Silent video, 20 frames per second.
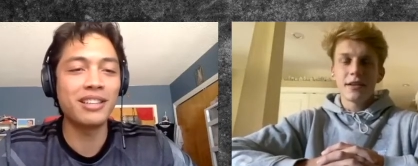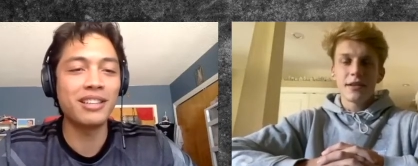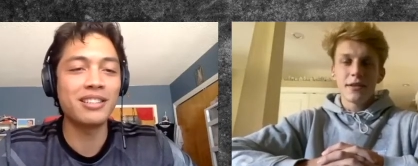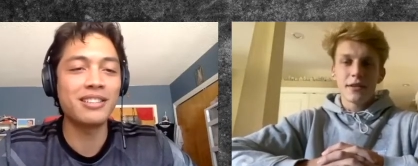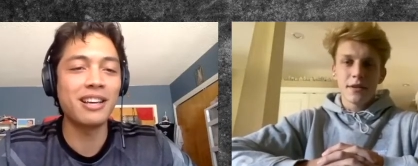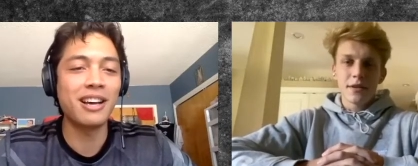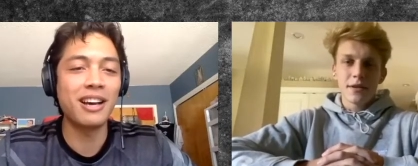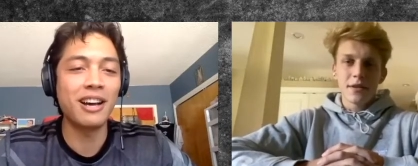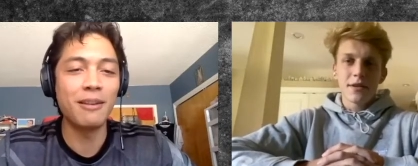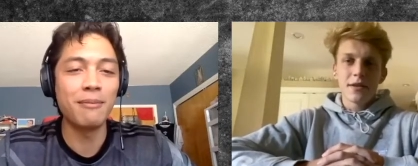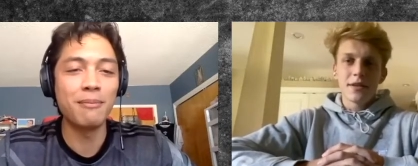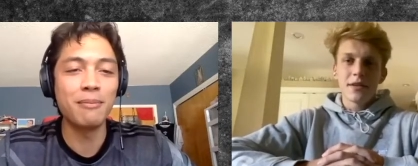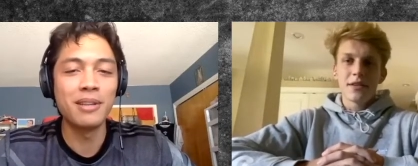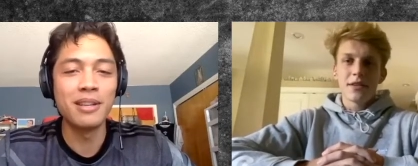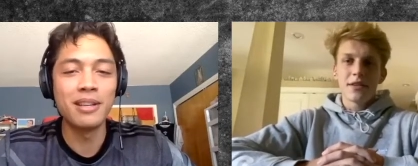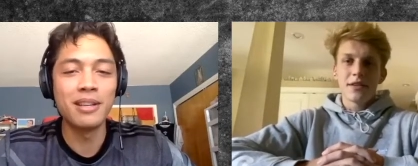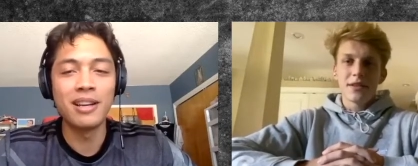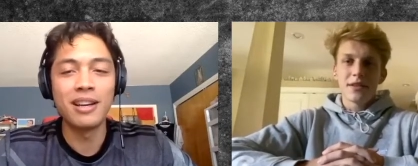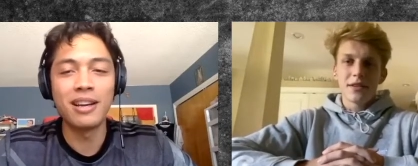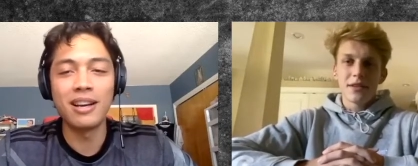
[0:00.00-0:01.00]
Speaker 1: the time.
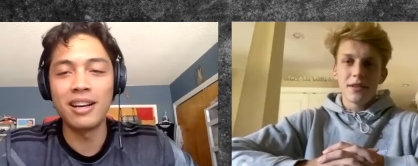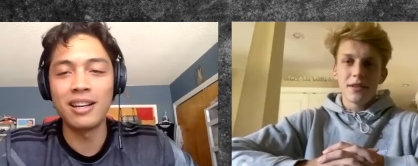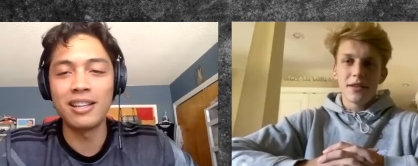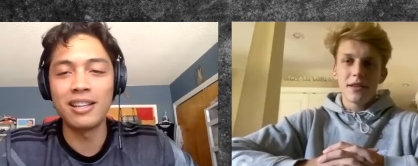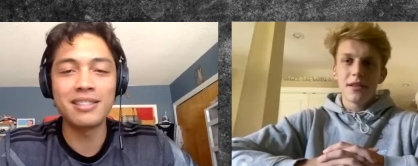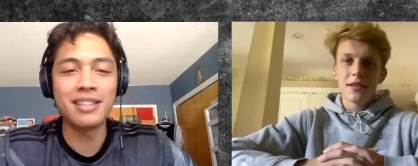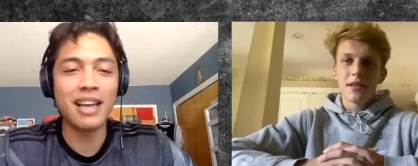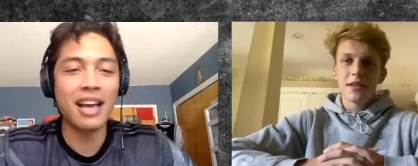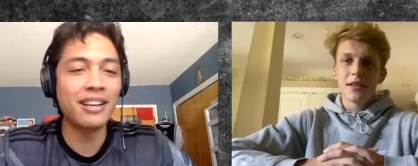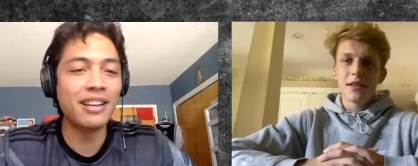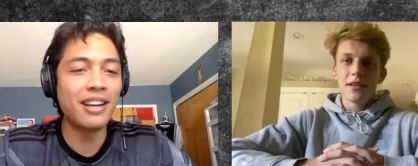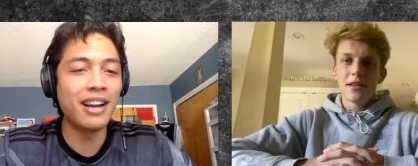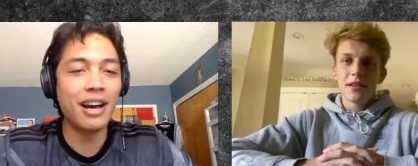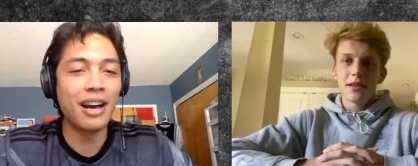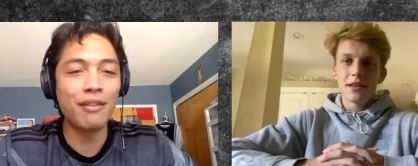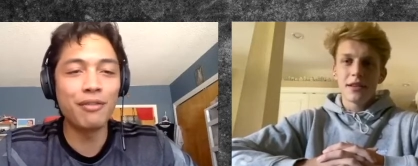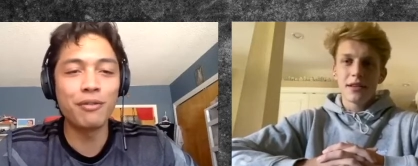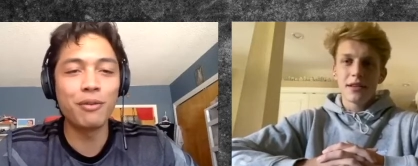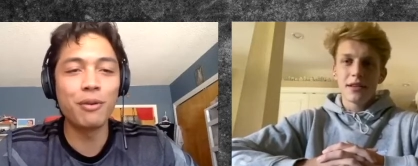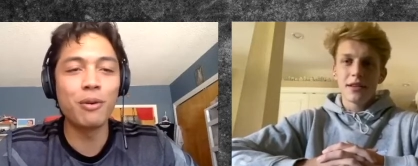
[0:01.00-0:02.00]
Uh, signing
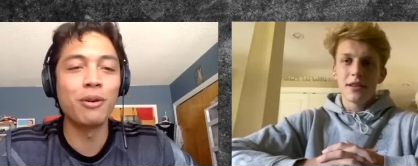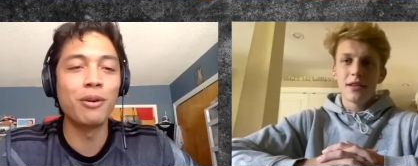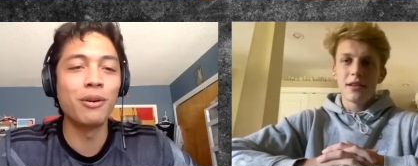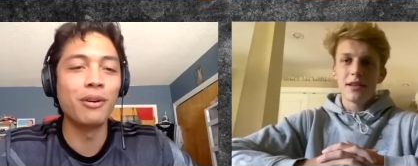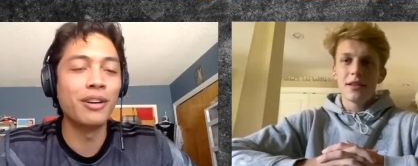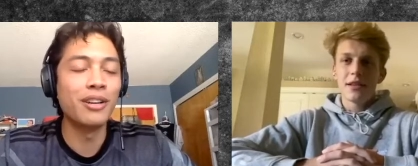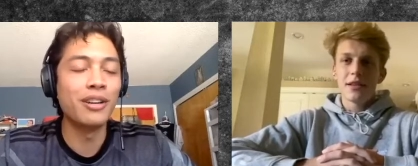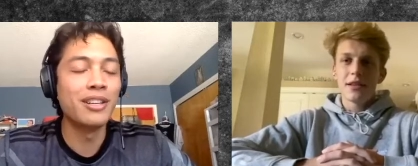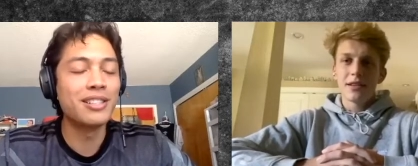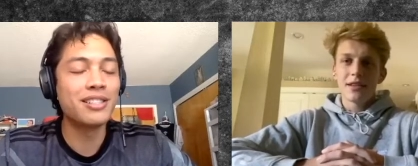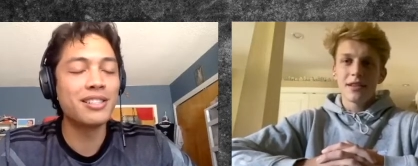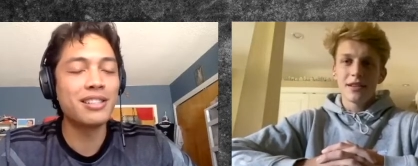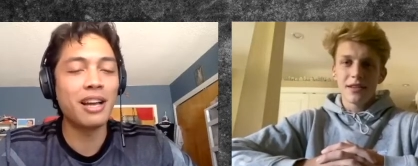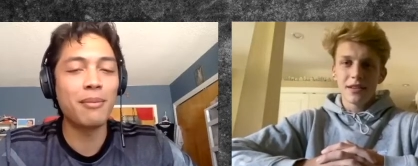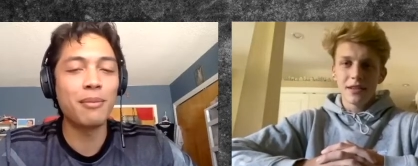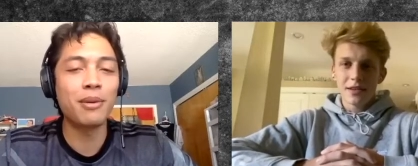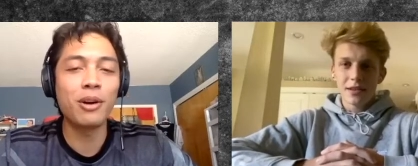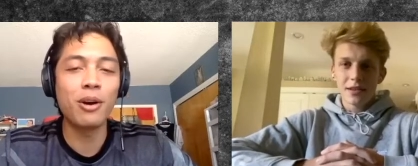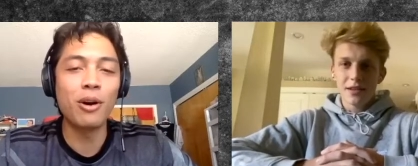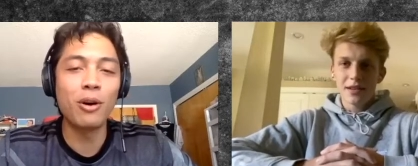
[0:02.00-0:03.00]
off for
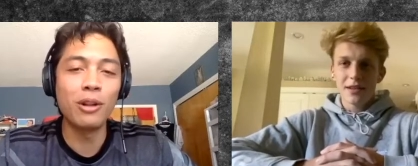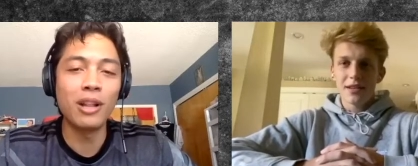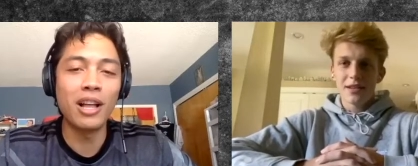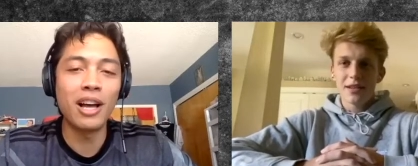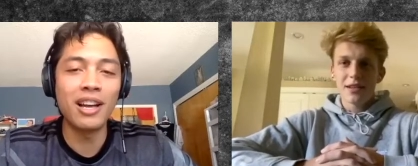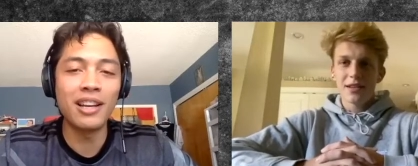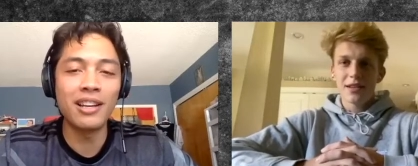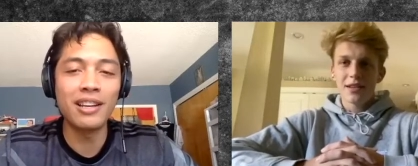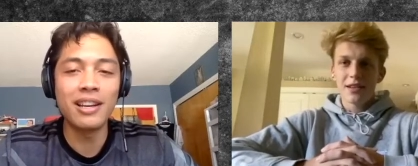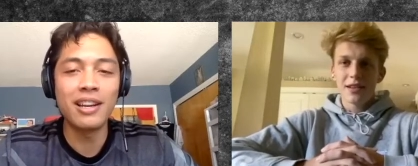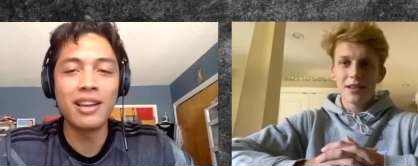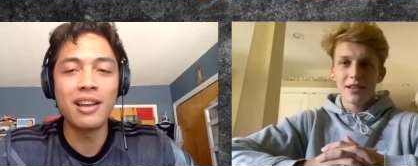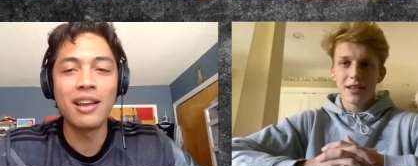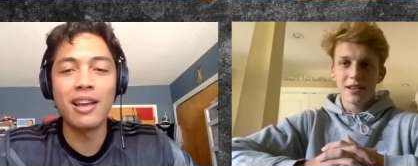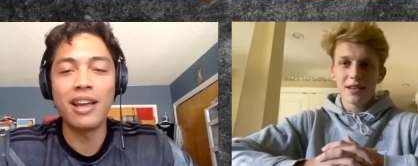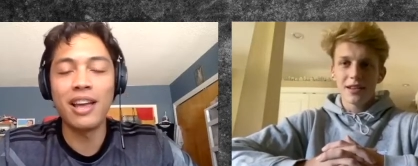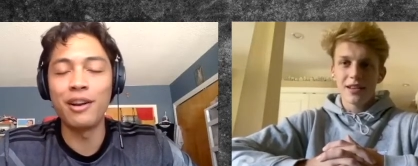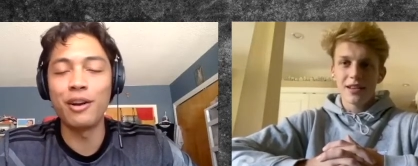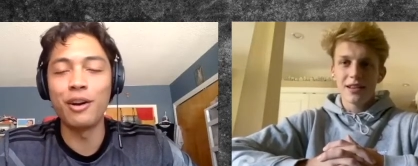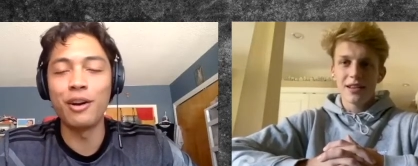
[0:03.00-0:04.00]
Simon Colyn
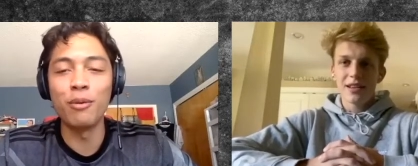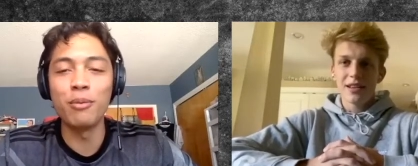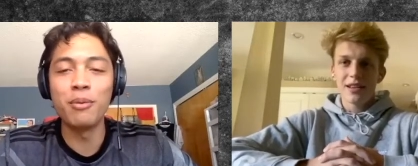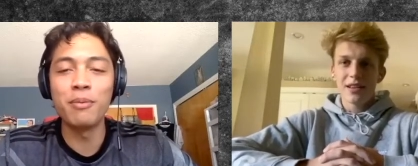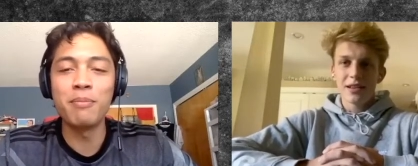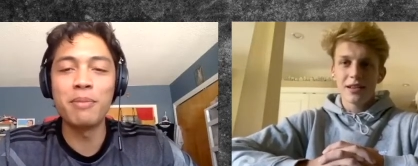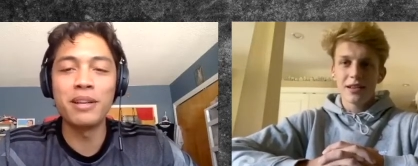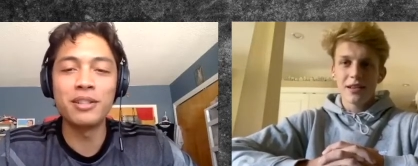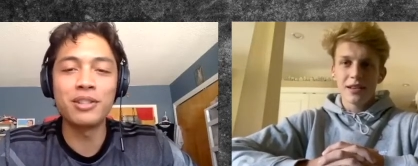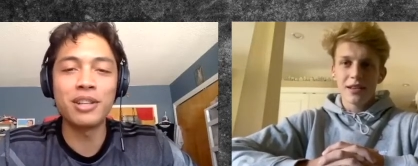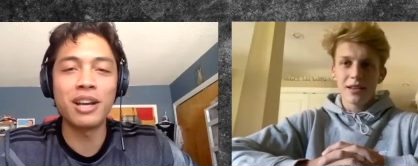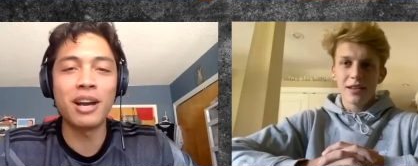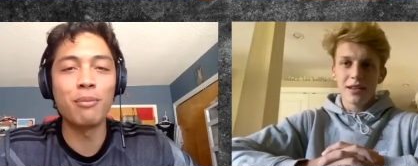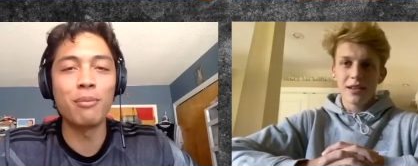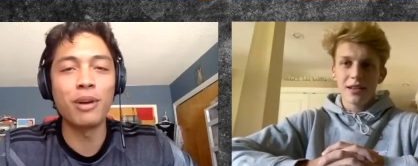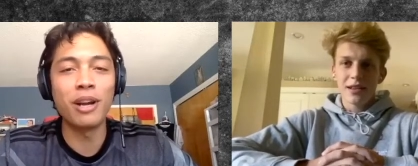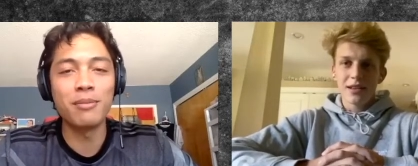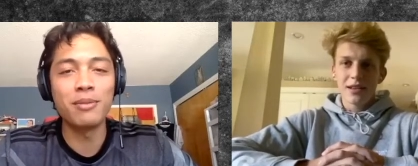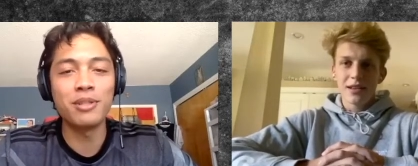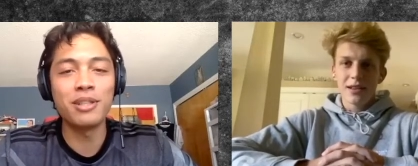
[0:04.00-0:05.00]
and Urban Pitch. I'm
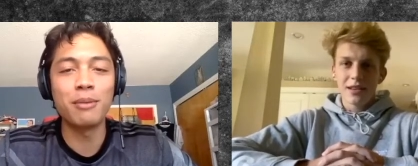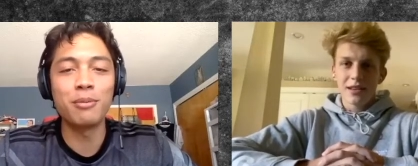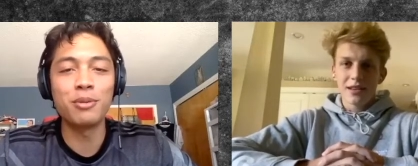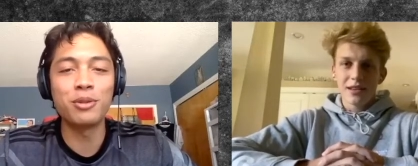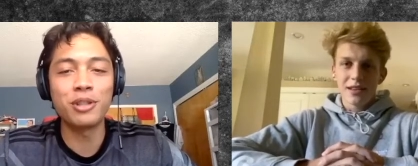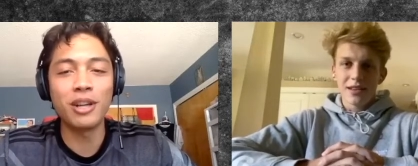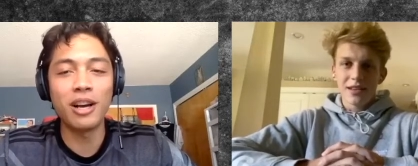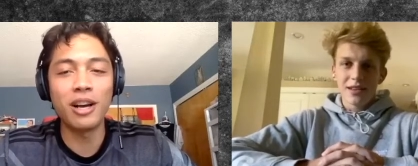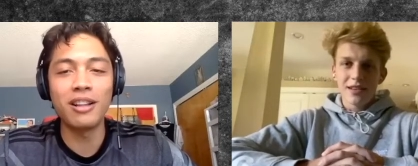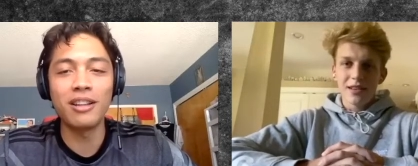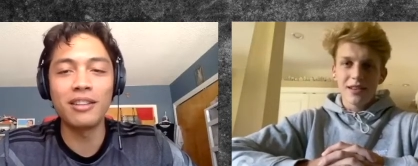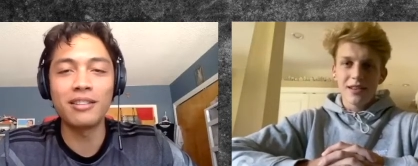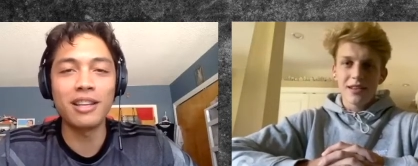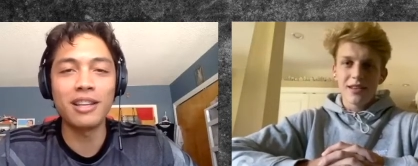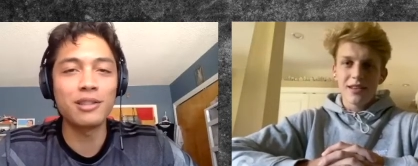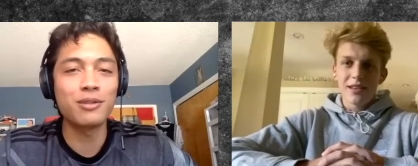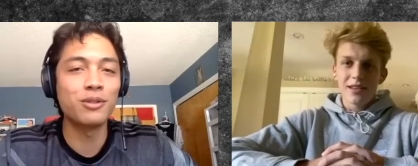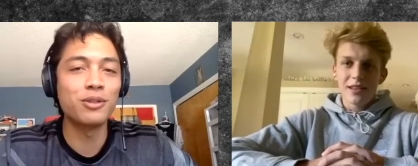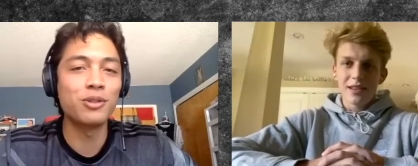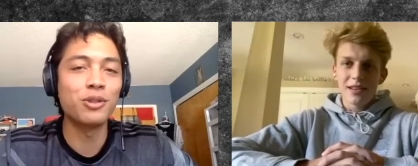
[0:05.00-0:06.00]
Ramsey Abuchala.
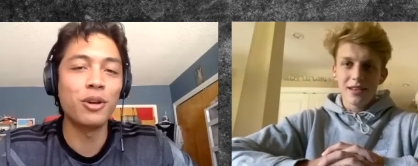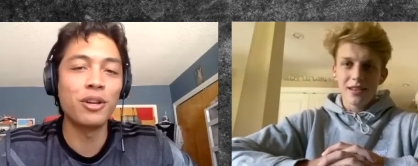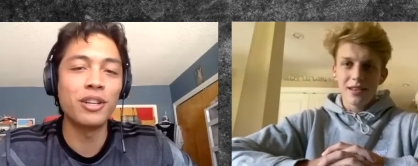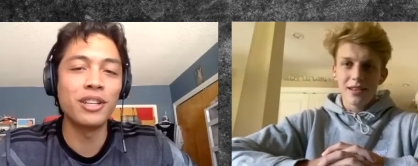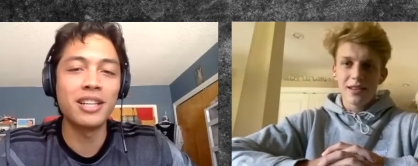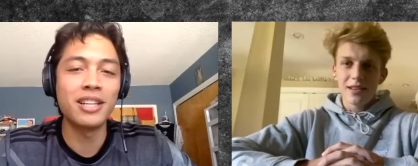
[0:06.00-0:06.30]
Thanks for joining